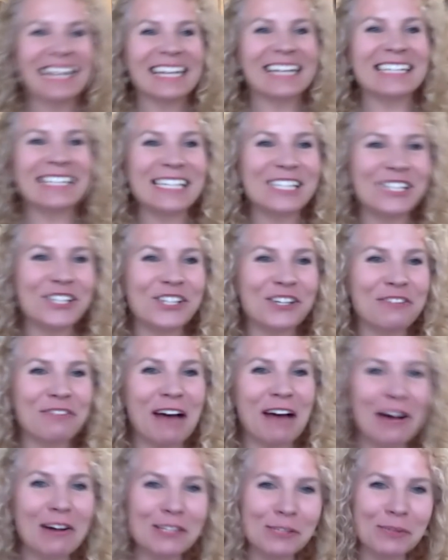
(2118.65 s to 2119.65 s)
He took
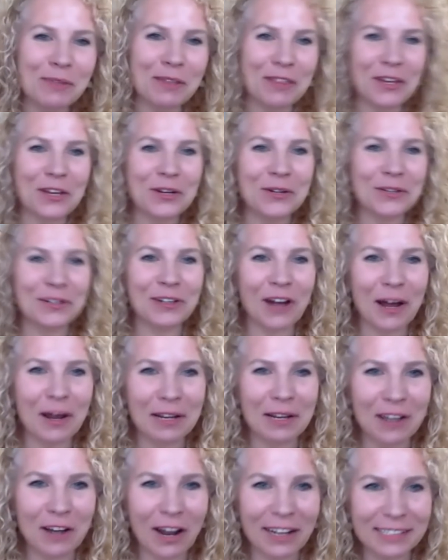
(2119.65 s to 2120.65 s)
vows with you,
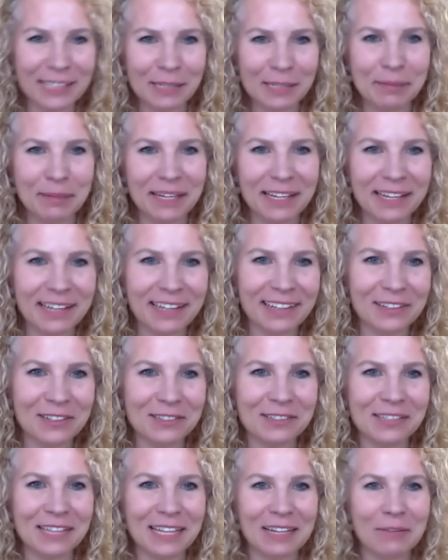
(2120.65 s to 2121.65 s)
not not to be, you
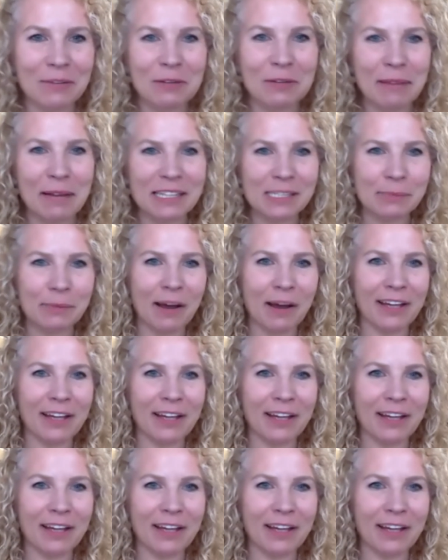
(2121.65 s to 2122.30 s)
know, like with Best Buy.